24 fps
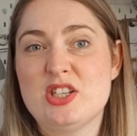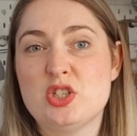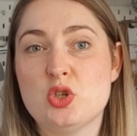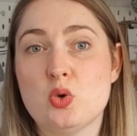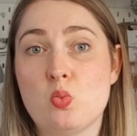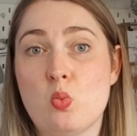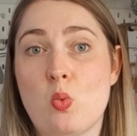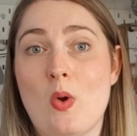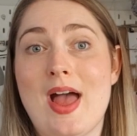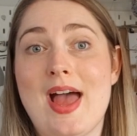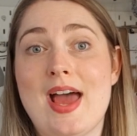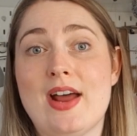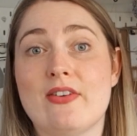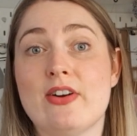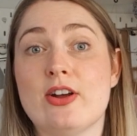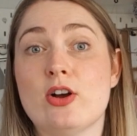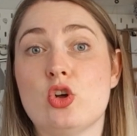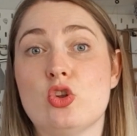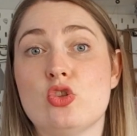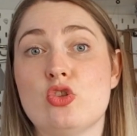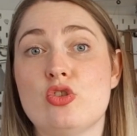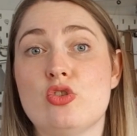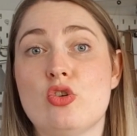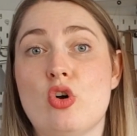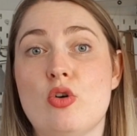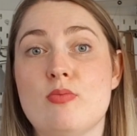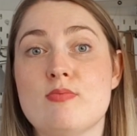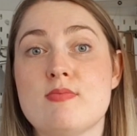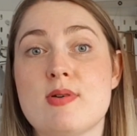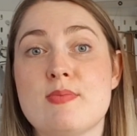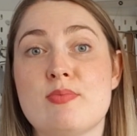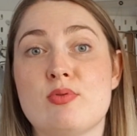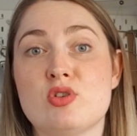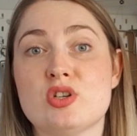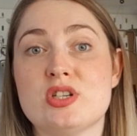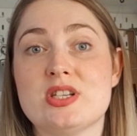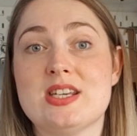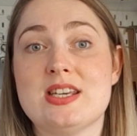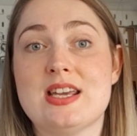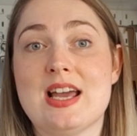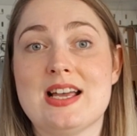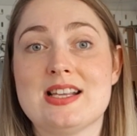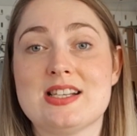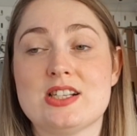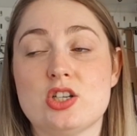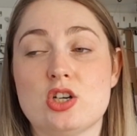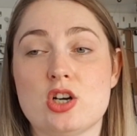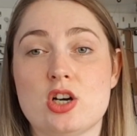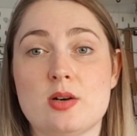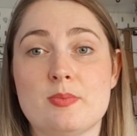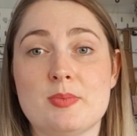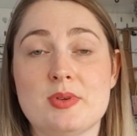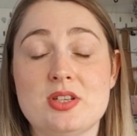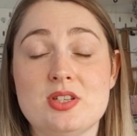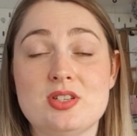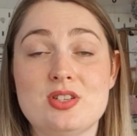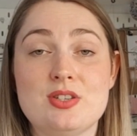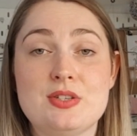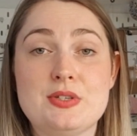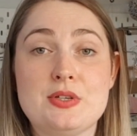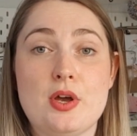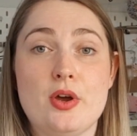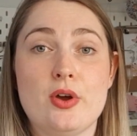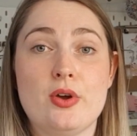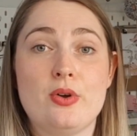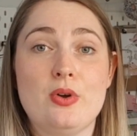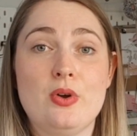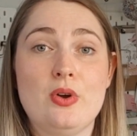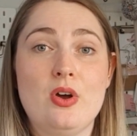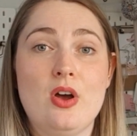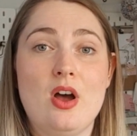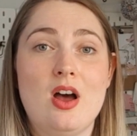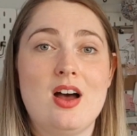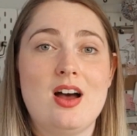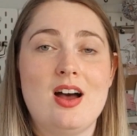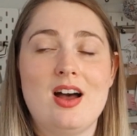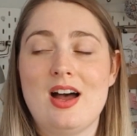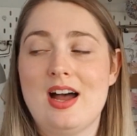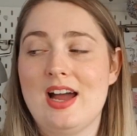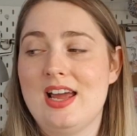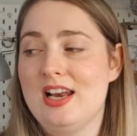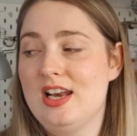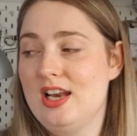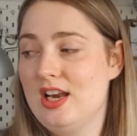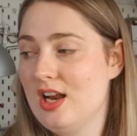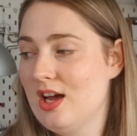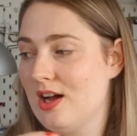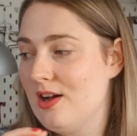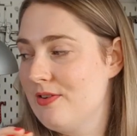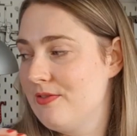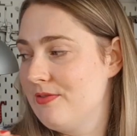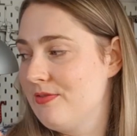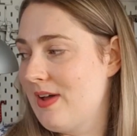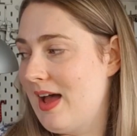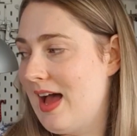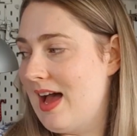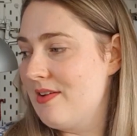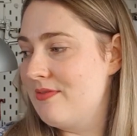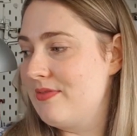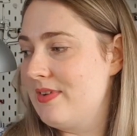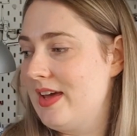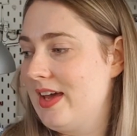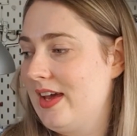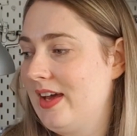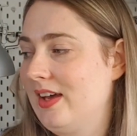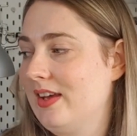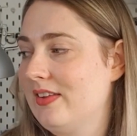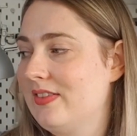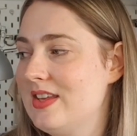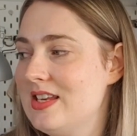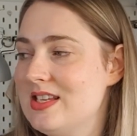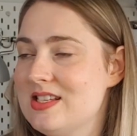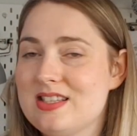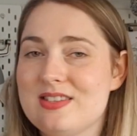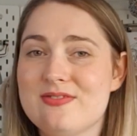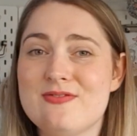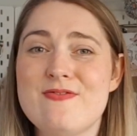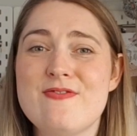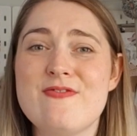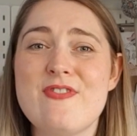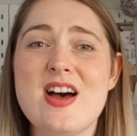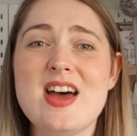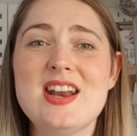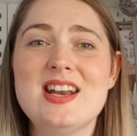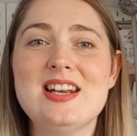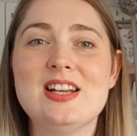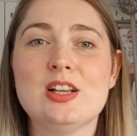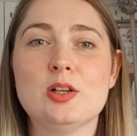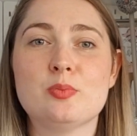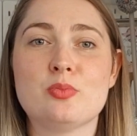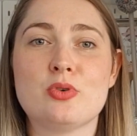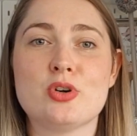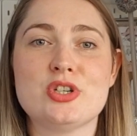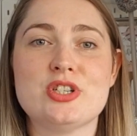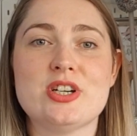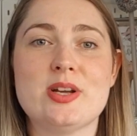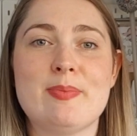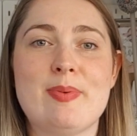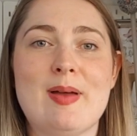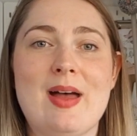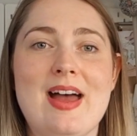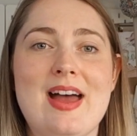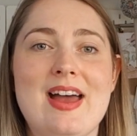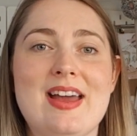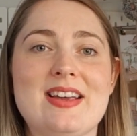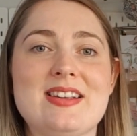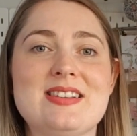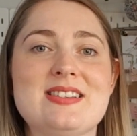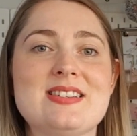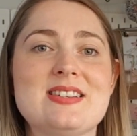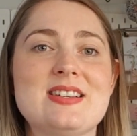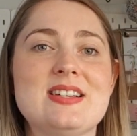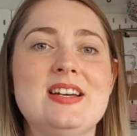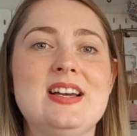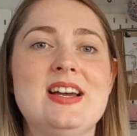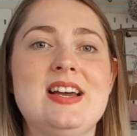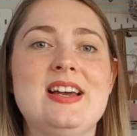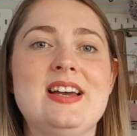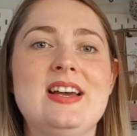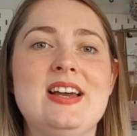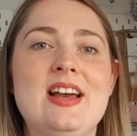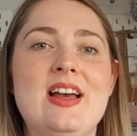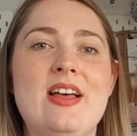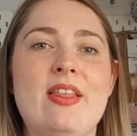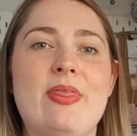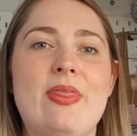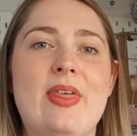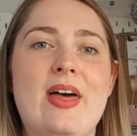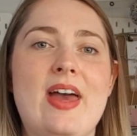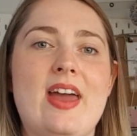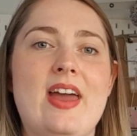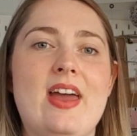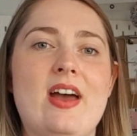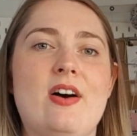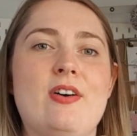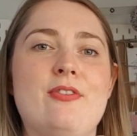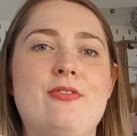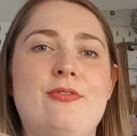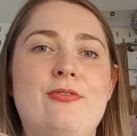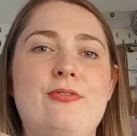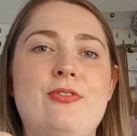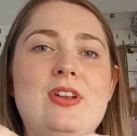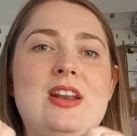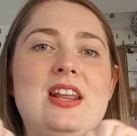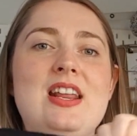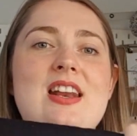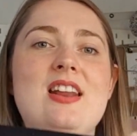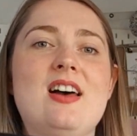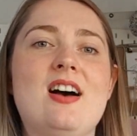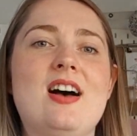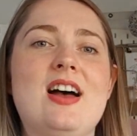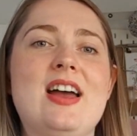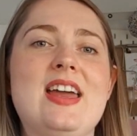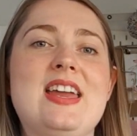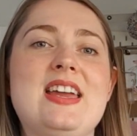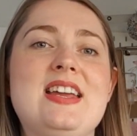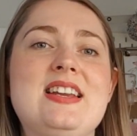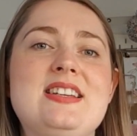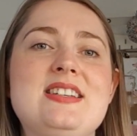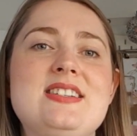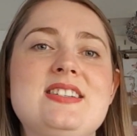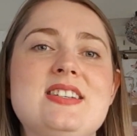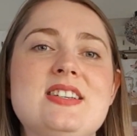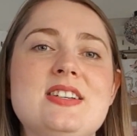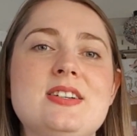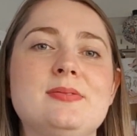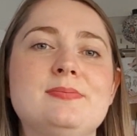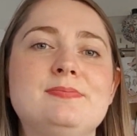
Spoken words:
to wear it on my body as a garment. So I love having these fun little project bags. They are fully lined.